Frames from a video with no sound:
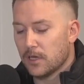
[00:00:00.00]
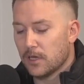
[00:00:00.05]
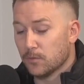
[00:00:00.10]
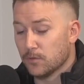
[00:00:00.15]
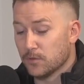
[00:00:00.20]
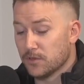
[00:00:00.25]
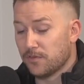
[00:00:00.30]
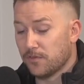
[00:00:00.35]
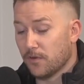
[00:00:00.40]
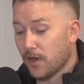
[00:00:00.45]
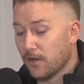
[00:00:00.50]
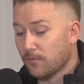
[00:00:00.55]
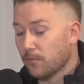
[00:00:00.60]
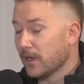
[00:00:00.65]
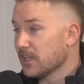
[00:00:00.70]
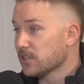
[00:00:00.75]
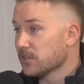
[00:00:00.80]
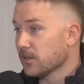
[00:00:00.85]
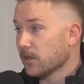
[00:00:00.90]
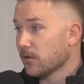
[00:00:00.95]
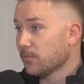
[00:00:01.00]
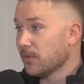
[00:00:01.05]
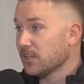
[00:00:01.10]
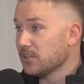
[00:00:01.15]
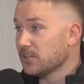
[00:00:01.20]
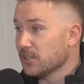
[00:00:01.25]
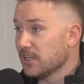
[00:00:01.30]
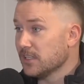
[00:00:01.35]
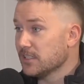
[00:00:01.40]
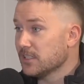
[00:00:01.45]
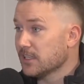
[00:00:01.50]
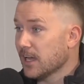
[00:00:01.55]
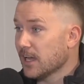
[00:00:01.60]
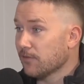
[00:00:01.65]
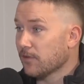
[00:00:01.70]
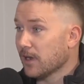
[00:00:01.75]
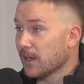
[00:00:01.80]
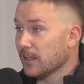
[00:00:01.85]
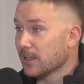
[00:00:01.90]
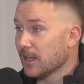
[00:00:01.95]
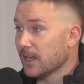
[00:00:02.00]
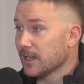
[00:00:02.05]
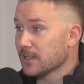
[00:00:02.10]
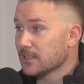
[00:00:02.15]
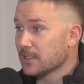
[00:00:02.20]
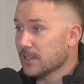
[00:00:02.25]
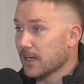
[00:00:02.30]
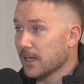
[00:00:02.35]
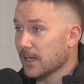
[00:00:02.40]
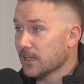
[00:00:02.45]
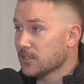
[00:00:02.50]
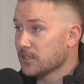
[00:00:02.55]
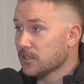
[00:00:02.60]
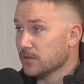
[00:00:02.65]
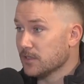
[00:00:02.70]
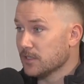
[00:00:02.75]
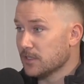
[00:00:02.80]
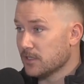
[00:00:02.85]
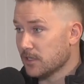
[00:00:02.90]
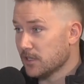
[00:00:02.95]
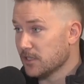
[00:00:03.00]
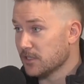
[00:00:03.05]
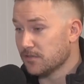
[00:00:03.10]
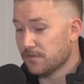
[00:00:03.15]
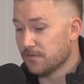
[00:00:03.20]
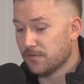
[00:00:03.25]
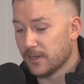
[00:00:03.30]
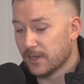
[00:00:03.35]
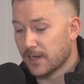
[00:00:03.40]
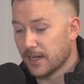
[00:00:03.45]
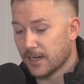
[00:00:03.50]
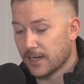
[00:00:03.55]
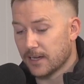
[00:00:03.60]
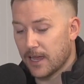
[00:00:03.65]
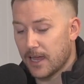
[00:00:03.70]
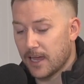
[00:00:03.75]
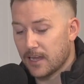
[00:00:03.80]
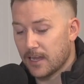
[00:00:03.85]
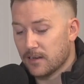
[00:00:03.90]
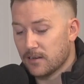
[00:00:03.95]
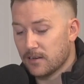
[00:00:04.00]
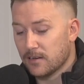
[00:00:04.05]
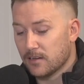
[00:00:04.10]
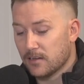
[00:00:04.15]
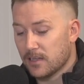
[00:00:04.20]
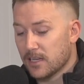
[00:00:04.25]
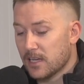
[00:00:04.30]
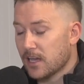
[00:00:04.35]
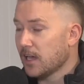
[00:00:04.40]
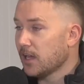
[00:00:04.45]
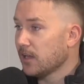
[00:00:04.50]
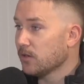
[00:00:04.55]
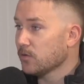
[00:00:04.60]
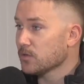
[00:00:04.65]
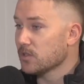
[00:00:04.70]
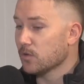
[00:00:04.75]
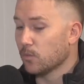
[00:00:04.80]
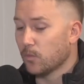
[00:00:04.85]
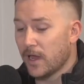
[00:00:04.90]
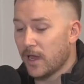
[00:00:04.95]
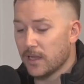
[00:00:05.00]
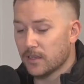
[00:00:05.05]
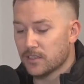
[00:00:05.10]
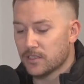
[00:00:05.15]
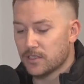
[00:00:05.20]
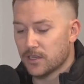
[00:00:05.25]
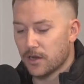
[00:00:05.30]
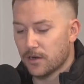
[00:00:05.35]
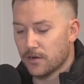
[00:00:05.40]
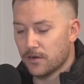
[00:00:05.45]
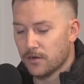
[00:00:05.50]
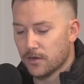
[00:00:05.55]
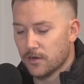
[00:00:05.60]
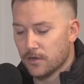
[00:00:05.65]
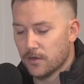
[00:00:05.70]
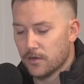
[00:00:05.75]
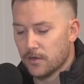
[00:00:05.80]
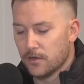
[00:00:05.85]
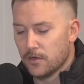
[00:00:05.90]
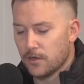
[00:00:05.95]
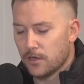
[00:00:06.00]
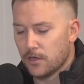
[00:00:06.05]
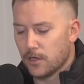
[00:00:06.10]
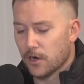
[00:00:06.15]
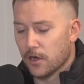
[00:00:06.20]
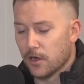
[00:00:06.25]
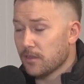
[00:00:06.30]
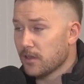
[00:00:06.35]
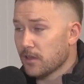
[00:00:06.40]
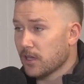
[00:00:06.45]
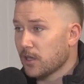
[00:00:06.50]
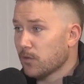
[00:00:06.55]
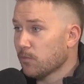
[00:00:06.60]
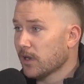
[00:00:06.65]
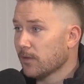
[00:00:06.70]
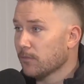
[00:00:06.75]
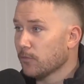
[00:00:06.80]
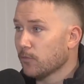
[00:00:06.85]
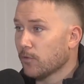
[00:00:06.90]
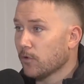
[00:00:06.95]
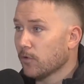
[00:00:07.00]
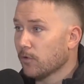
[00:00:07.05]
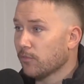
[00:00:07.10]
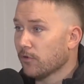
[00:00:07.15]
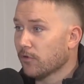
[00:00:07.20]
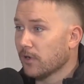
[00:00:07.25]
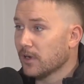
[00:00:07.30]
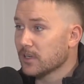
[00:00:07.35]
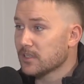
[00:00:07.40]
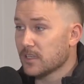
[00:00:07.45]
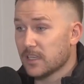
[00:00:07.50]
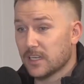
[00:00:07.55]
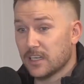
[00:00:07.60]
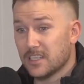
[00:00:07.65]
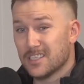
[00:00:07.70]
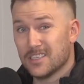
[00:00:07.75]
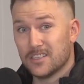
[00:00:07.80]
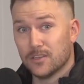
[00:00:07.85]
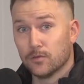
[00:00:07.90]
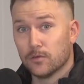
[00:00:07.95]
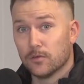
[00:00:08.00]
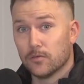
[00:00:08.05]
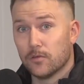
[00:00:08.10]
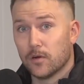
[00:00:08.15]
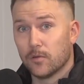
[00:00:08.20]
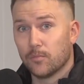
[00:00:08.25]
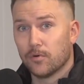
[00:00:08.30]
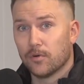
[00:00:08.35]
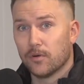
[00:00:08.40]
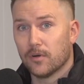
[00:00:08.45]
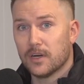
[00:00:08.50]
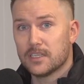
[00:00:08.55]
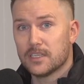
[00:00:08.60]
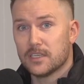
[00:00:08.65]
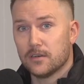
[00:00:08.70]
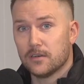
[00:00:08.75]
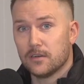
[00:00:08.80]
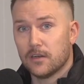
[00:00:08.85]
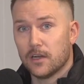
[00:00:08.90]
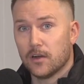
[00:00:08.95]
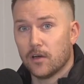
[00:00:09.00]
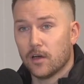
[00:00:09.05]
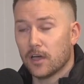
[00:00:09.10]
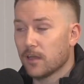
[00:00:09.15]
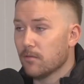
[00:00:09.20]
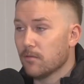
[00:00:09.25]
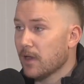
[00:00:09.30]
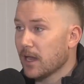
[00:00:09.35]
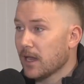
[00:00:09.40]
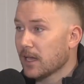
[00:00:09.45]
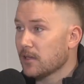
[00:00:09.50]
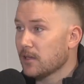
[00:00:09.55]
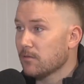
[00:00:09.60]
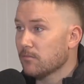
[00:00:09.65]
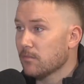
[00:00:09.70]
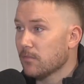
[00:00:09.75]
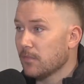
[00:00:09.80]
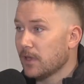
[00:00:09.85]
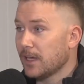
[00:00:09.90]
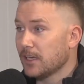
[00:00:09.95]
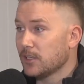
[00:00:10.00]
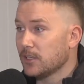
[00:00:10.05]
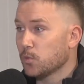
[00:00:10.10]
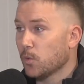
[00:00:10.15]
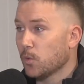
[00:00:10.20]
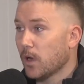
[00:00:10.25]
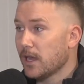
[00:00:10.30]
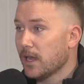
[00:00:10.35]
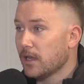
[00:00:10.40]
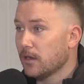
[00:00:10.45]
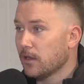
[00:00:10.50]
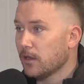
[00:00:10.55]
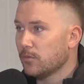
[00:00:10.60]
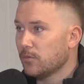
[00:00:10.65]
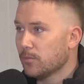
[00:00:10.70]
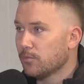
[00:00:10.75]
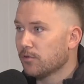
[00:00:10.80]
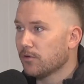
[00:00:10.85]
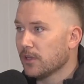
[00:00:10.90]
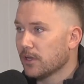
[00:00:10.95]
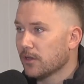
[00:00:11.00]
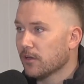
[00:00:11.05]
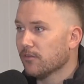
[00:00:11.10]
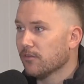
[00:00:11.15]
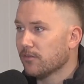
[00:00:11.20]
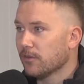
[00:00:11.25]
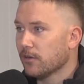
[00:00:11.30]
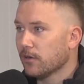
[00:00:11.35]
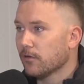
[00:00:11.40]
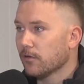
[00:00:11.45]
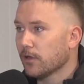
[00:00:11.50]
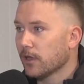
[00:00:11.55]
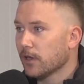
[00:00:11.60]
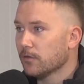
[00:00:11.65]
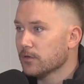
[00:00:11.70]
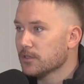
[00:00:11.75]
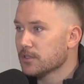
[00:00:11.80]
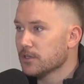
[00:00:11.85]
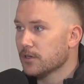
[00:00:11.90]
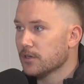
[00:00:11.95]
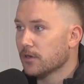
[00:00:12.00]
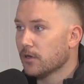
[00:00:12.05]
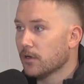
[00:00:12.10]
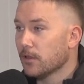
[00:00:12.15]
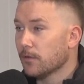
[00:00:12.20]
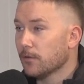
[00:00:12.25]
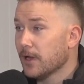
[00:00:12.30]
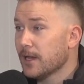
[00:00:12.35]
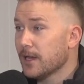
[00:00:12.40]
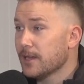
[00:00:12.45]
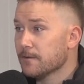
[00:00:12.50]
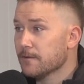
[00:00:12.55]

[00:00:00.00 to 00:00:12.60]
He was 5 weeks, like I mentioned, into that run last start, so he's fitter and he handles the wet. So, I think he went up the wrong price. I think he's still the wrong price, and I can back him each way and be pretty confident I'll get a return either way.